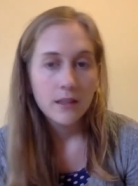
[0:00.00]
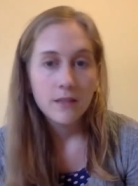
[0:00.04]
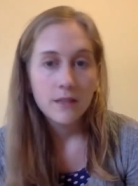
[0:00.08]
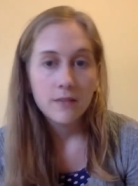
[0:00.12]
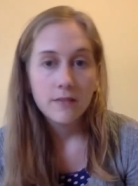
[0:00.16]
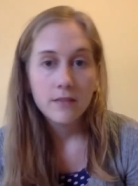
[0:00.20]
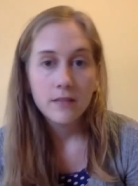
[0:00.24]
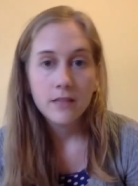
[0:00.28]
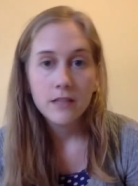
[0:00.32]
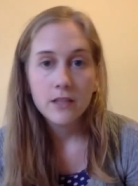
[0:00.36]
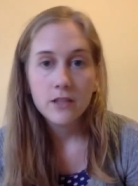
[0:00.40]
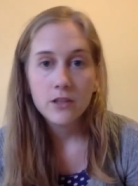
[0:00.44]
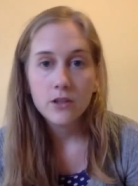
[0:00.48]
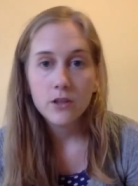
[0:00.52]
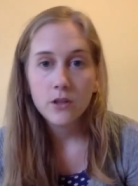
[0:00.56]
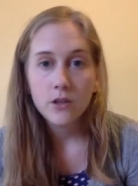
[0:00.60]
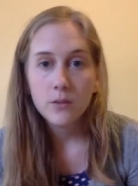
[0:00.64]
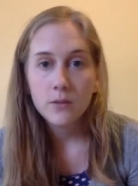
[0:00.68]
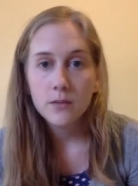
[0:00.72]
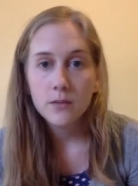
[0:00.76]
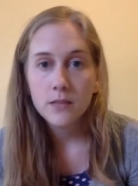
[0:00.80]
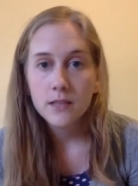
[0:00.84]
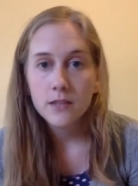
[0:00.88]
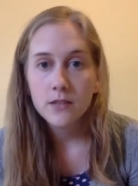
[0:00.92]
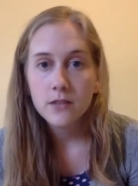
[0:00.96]
finished
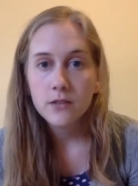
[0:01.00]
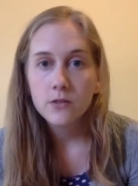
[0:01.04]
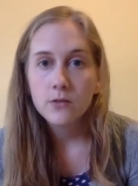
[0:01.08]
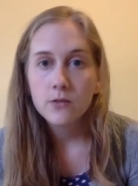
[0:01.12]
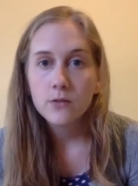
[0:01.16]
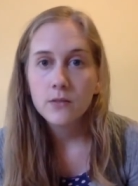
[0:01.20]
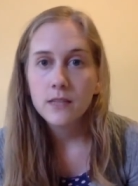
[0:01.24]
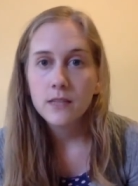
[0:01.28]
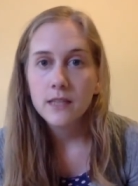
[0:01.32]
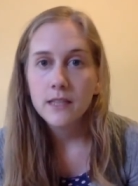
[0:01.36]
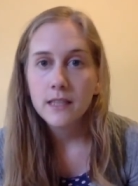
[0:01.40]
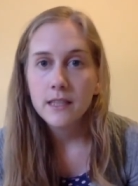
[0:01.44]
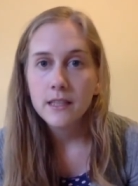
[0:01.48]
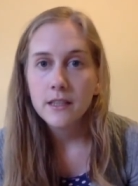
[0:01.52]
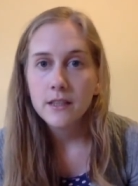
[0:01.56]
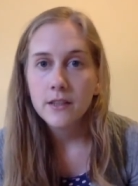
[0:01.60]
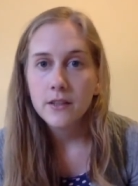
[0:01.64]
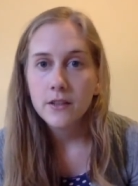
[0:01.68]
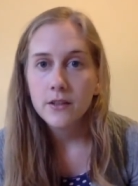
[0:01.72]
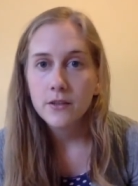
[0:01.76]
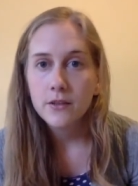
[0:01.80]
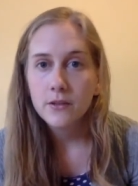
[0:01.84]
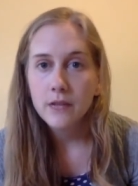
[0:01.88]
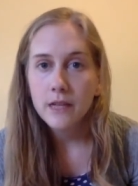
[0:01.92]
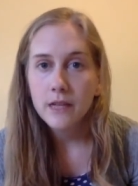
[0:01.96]
objects already in the
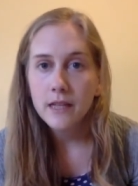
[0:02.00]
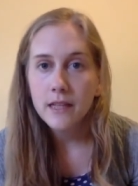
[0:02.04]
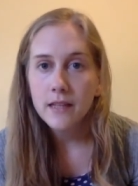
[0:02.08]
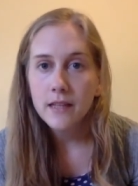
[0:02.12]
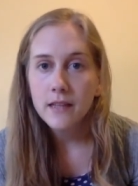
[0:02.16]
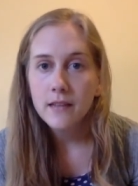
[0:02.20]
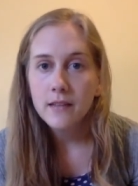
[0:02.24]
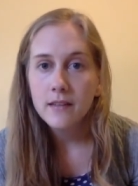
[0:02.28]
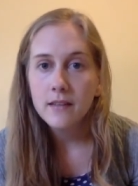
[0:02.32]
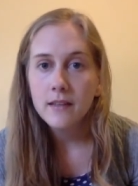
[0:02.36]
thread,